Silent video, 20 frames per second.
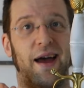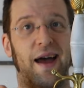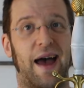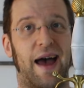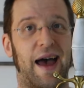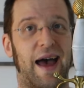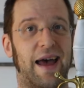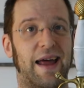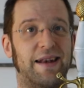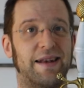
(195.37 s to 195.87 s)

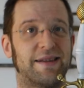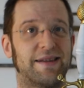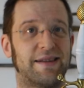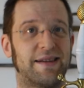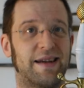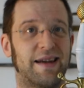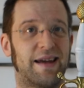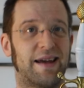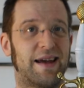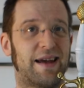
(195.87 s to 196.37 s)
And
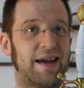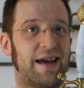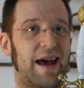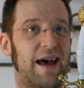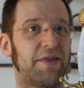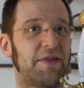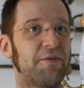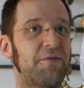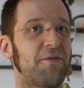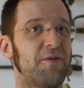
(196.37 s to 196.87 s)

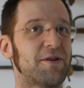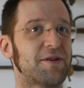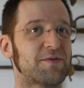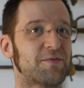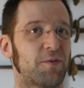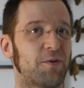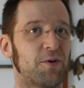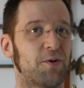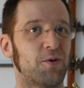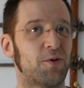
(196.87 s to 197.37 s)
at the first
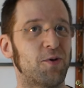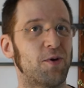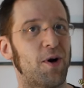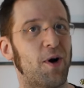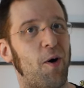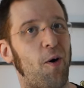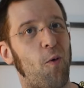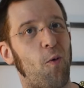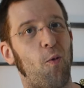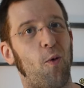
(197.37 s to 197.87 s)
view,
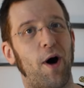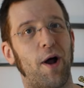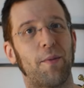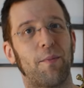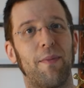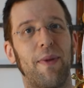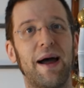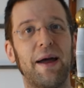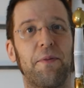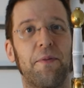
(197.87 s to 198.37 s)
one
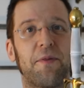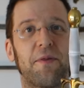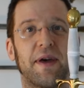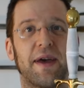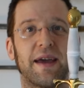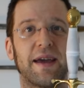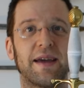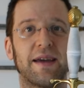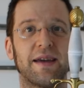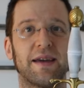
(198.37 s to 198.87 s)
might
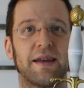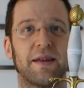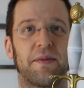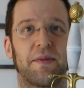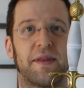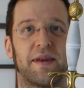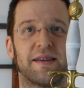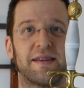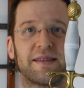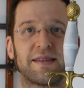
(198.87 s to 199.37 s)
think
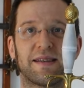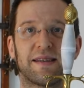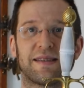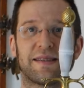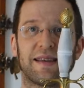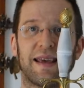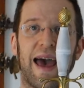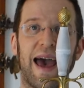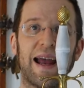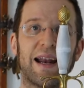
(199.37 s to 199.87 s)
this
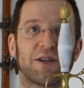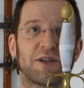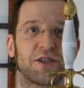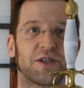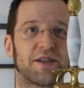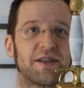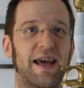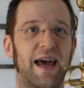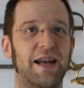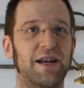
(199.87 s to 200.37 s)
is
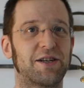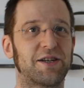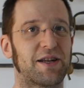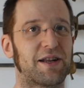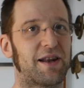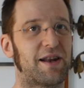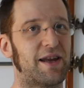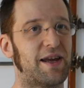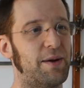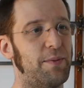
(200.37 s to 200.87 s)

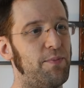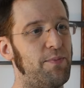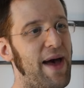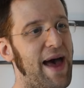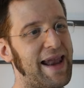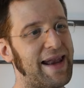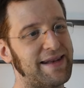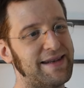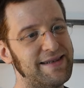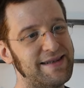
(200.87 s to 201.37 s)
accidentally
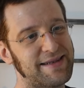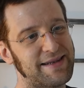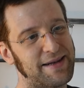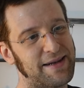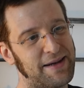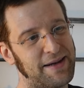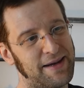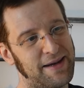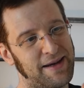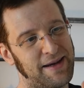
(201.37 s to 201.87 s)
bent
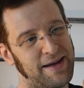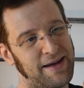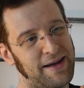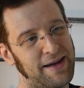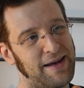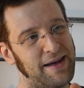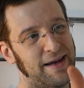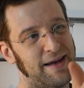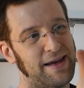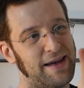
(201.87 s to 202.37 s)

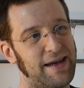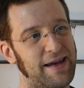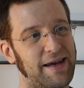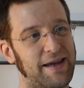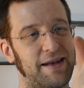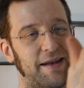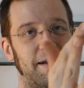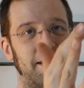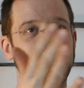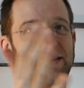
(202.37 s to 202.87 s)

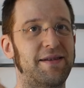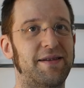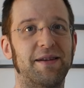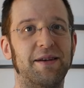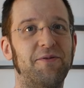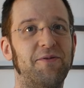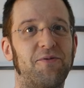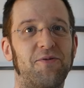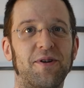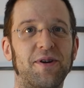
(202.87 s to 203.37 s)
in
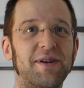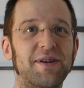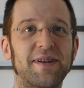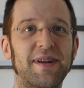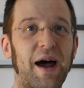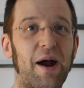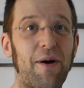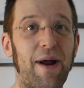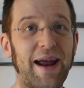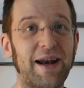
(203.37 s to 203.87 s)
different
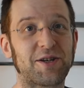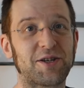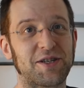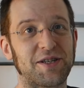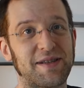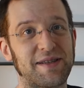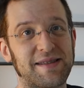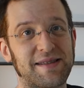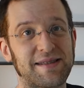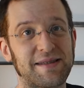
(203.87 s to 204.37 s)

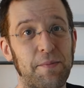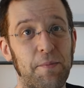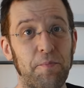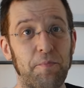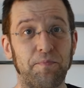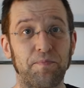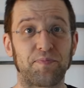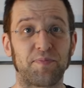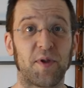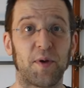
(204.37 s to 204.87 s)
directions.
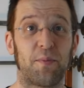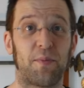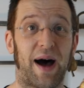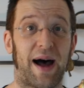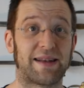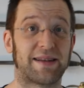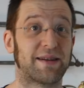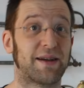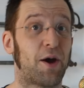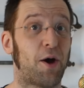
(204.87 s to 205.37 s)

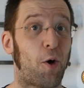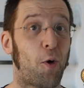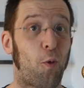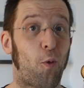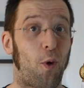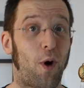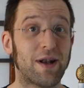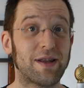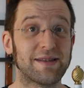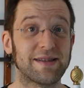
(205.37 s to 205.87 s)
But
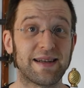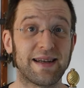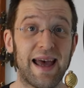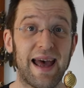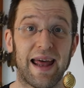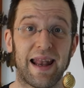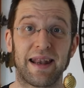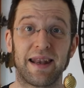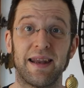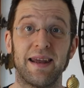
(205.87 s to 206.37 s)
once
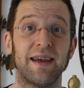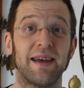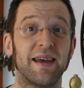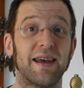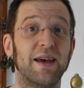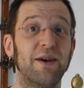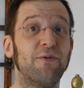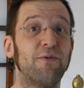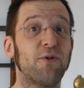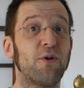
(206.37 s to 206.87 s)
again,
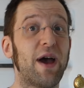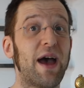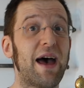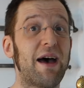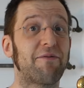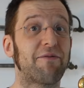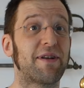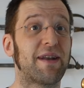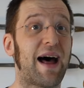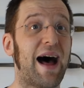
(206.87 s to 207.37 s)
if we
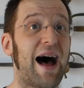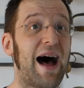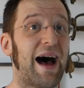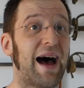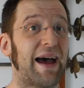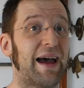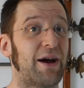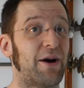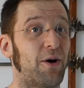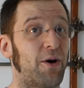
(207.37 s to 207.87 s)
have an
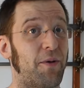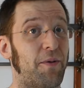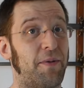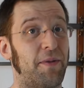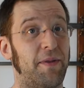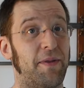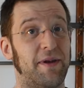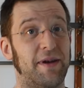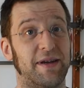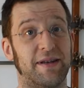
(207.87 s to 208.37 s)
eye
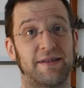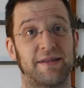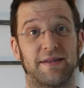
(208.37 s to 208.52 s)
on it,